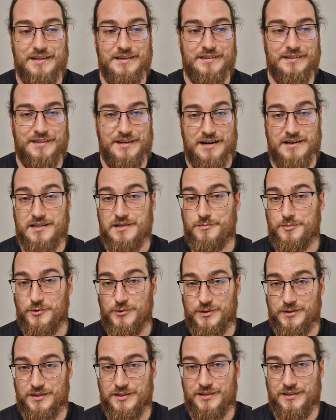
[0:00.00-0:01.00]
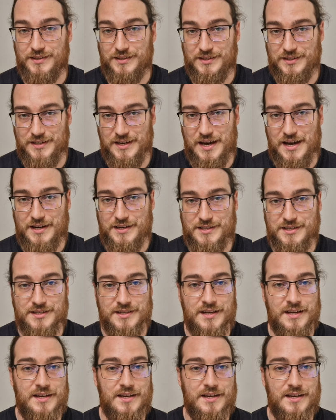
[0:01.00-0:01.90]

Dragapult EX,